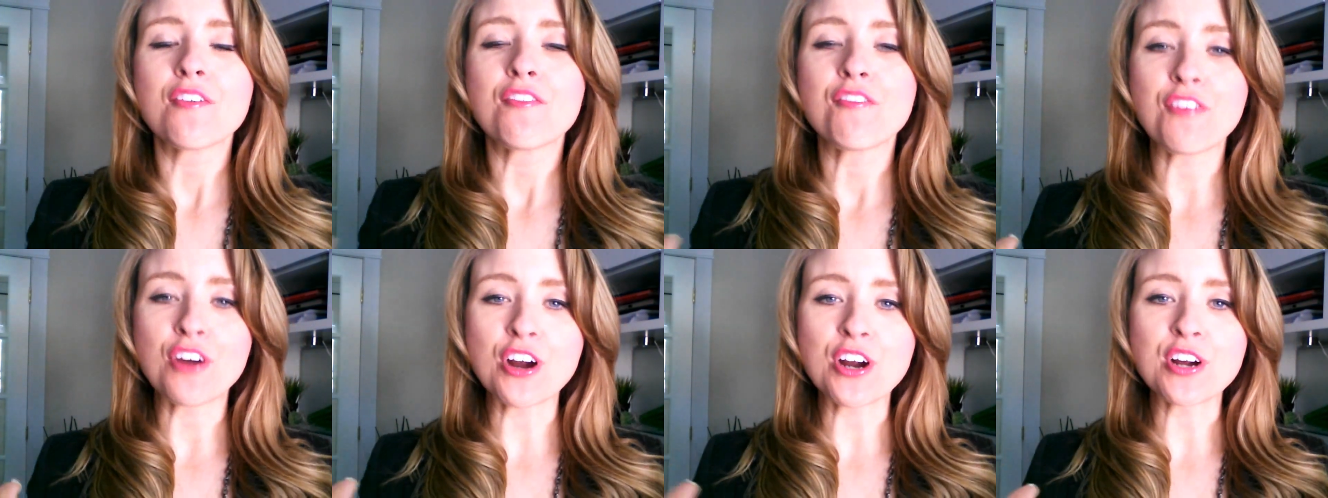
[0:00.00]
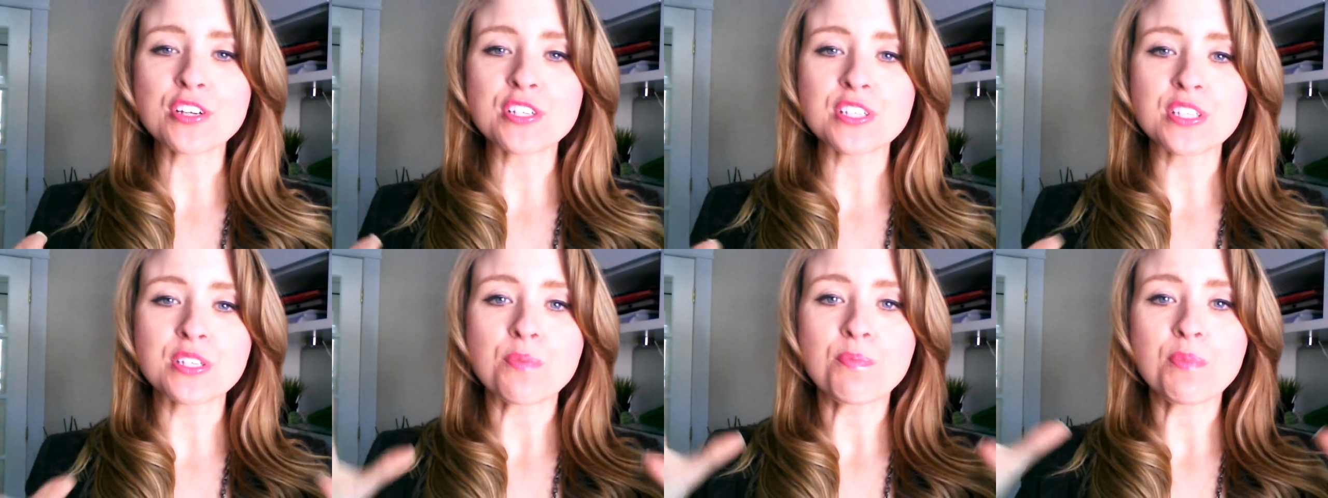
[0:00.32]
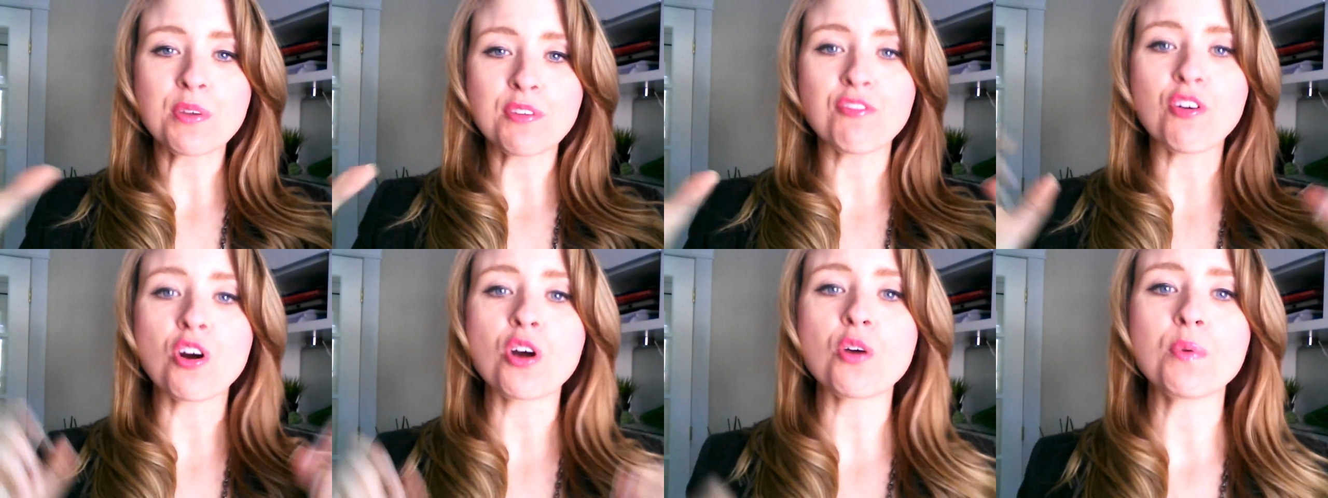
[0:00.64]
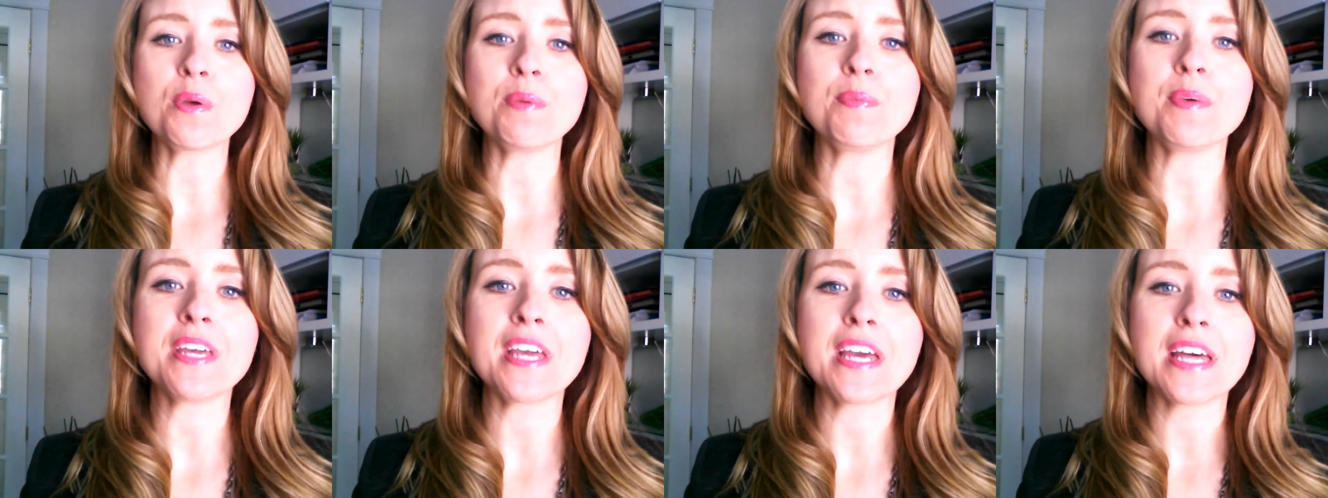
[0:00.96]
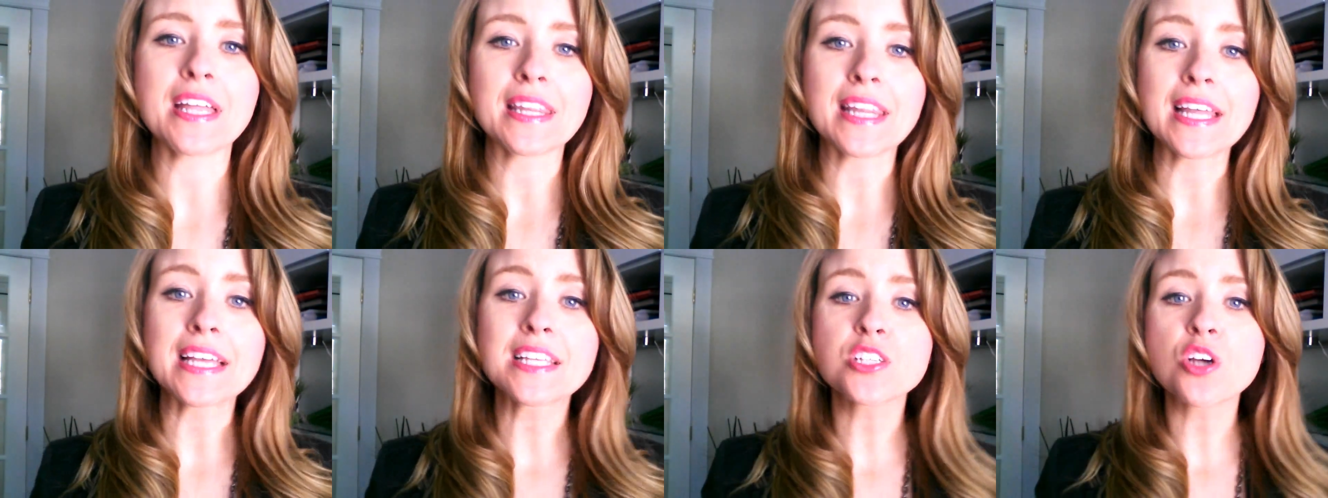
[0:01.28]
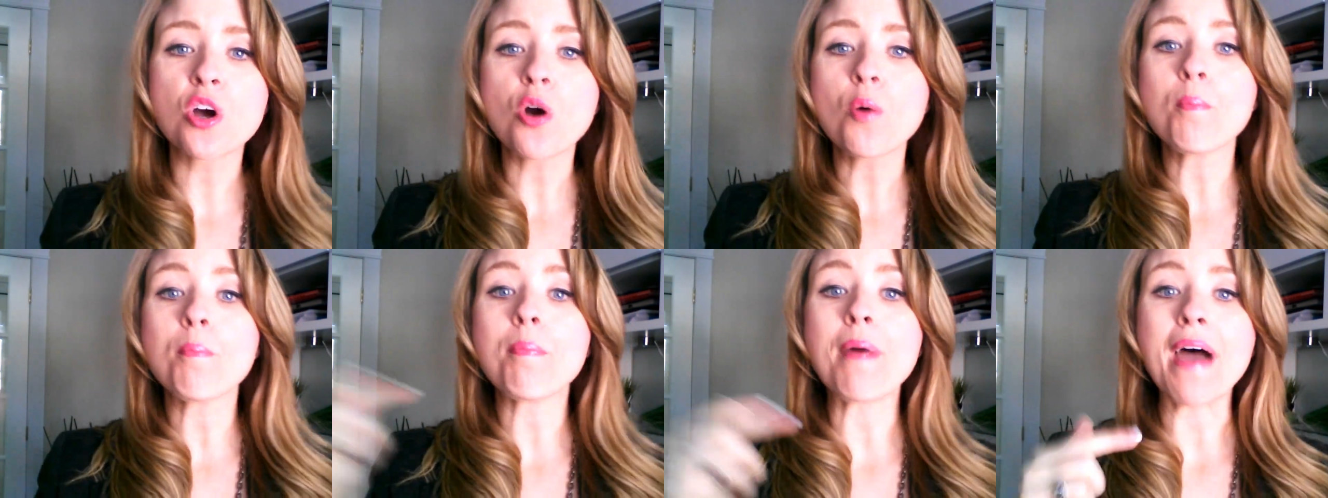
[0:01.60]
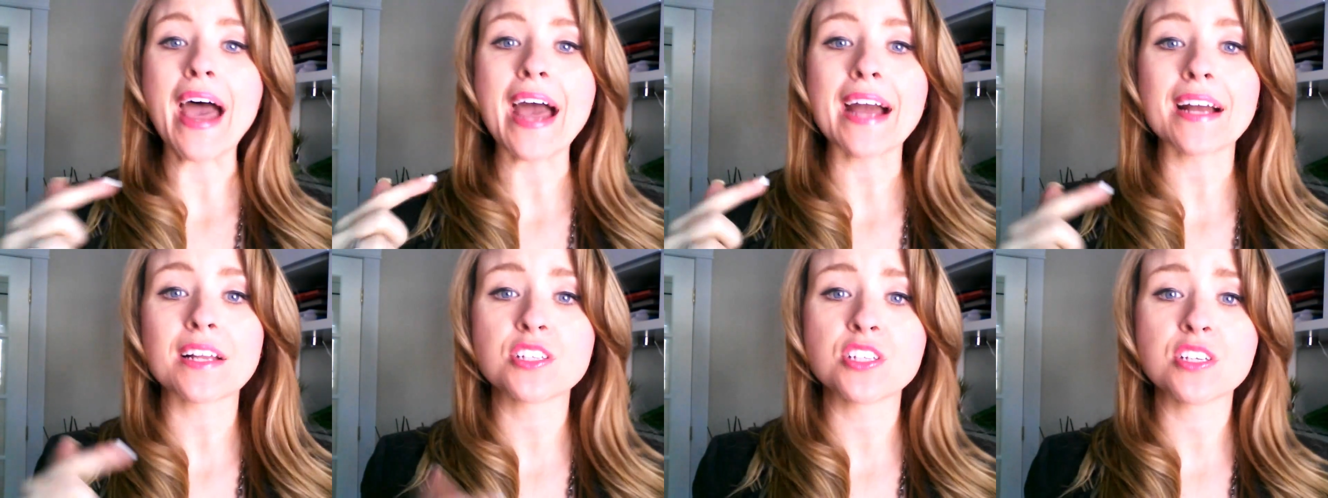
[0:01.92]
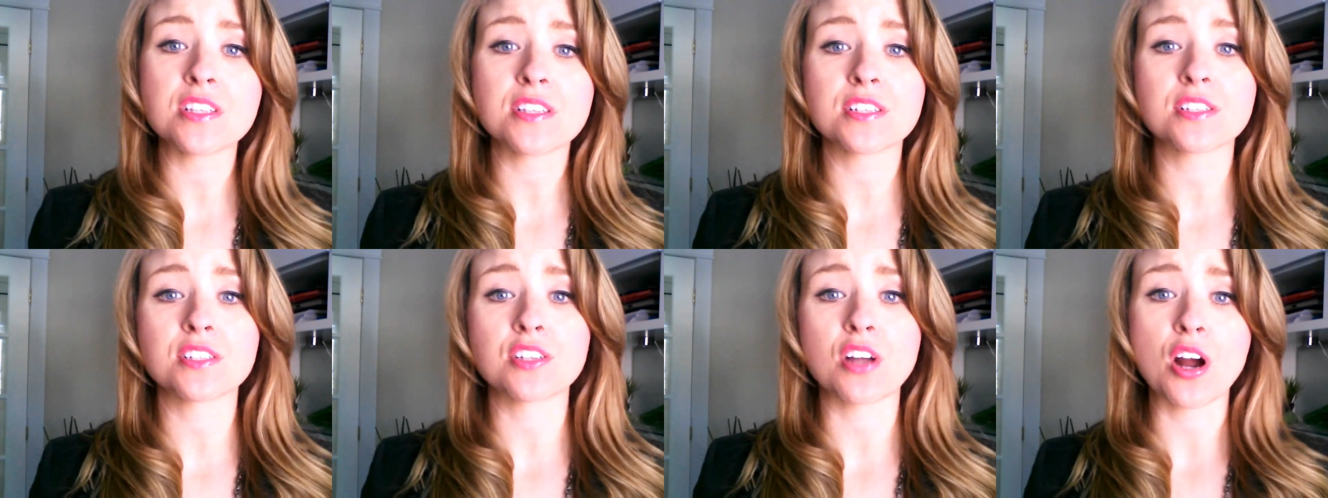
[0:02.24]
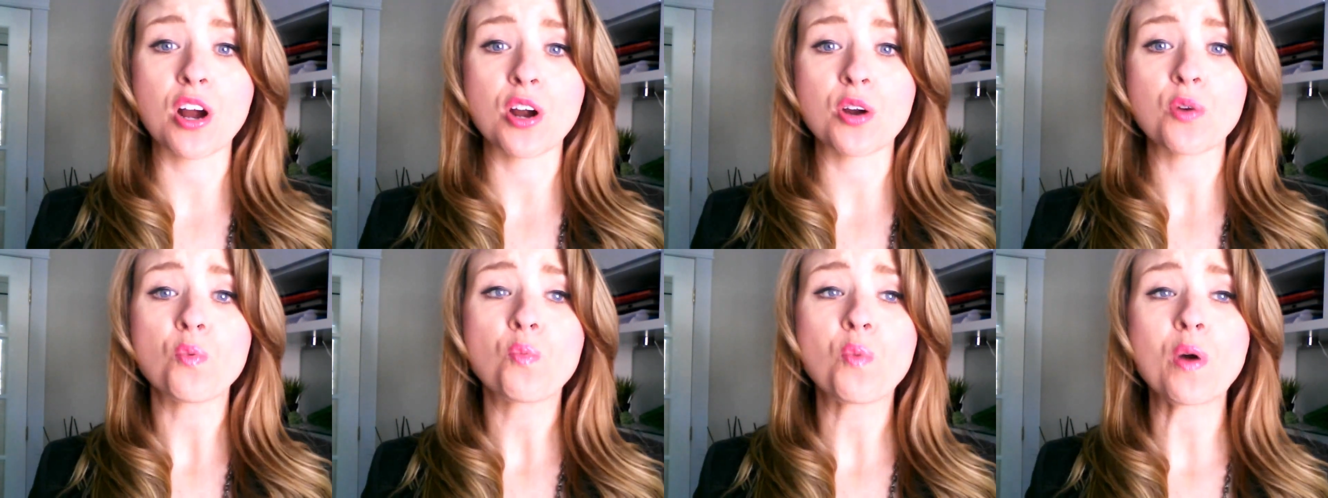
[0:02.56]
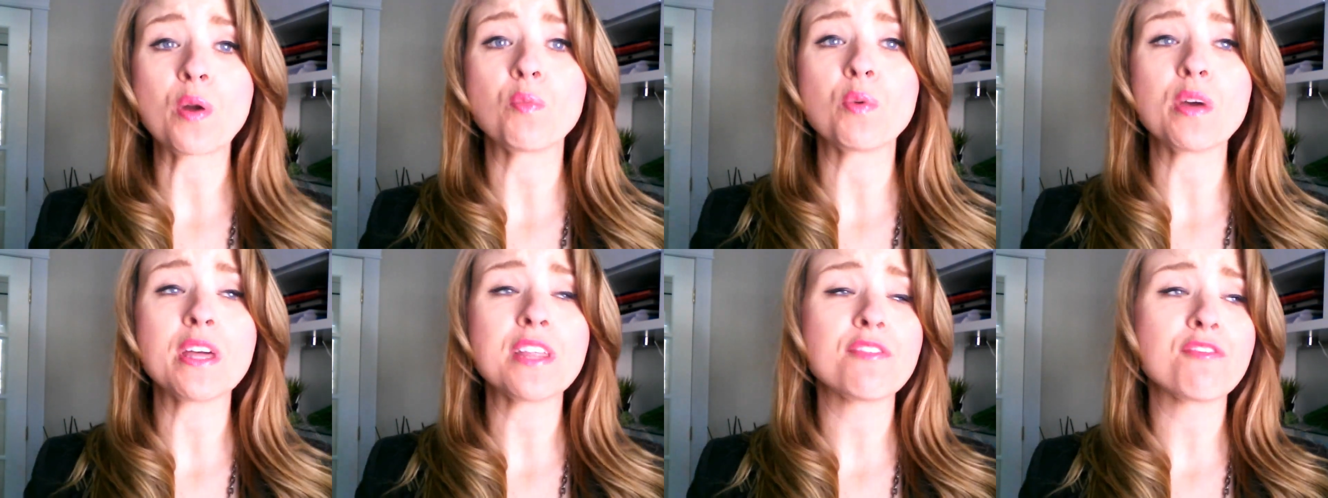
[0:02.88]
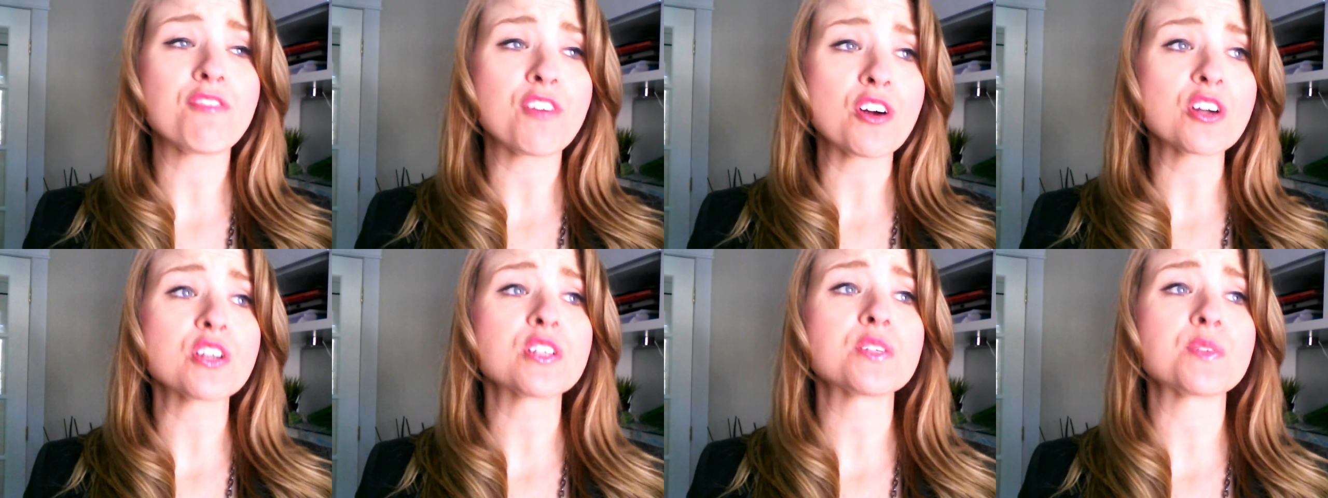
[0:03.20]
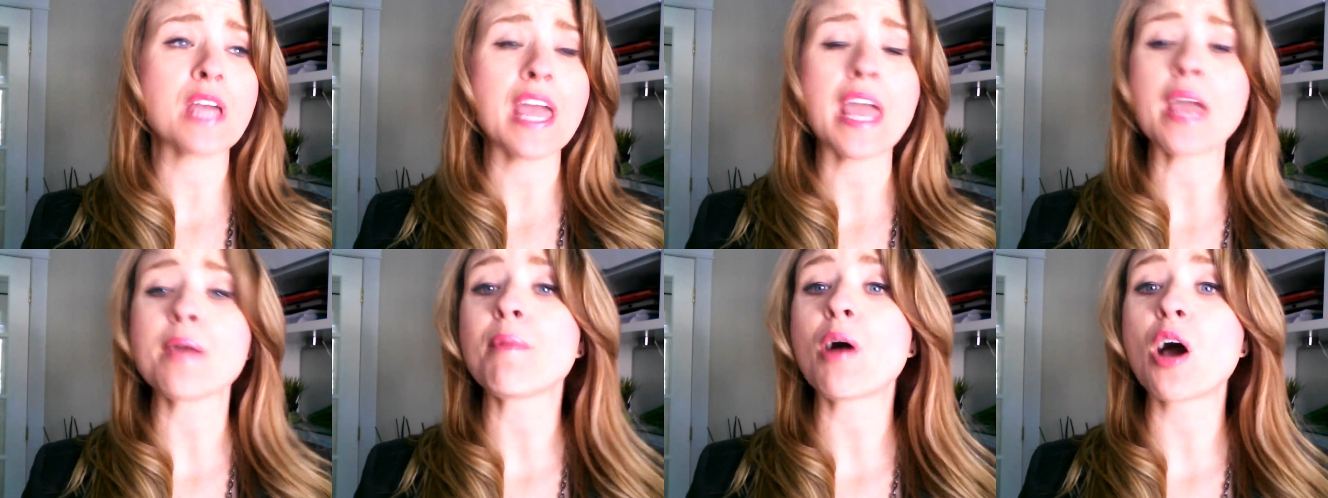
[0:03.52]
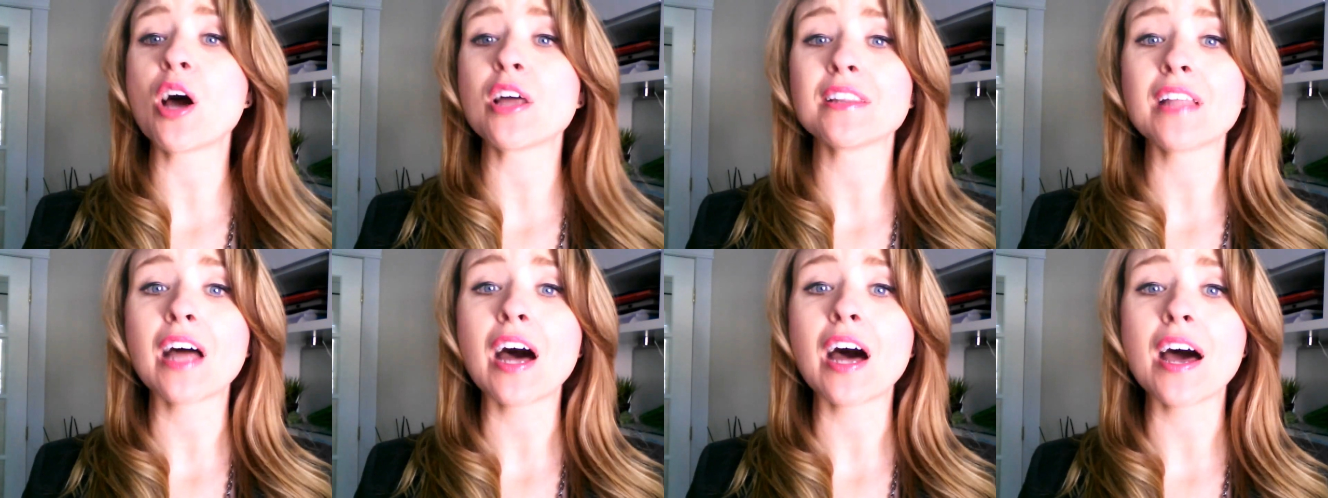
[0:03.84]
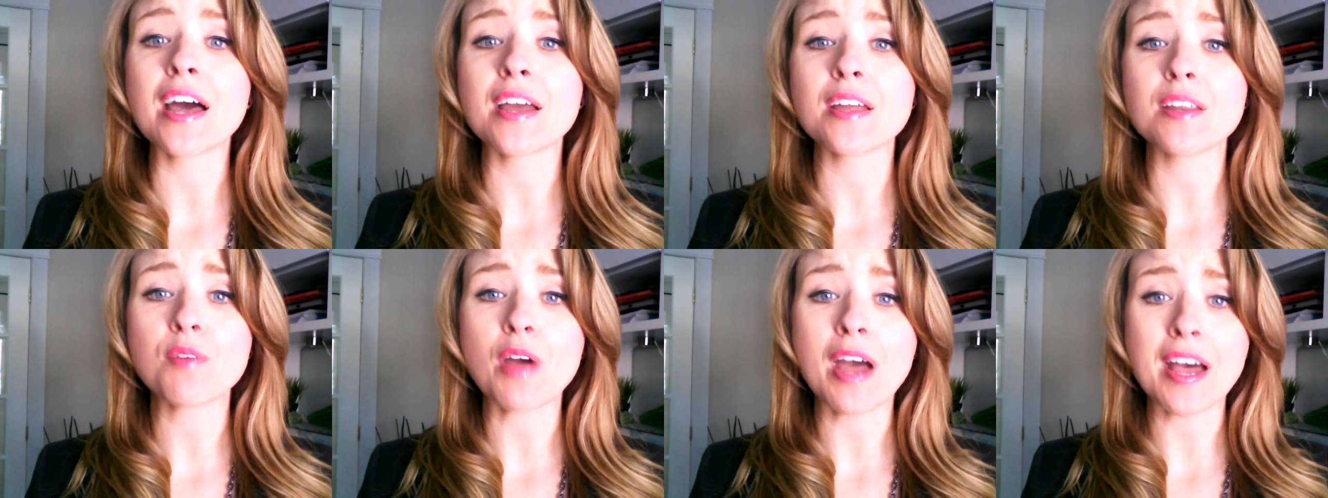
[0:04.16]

First, before we begin, let's go back to the start when we first came online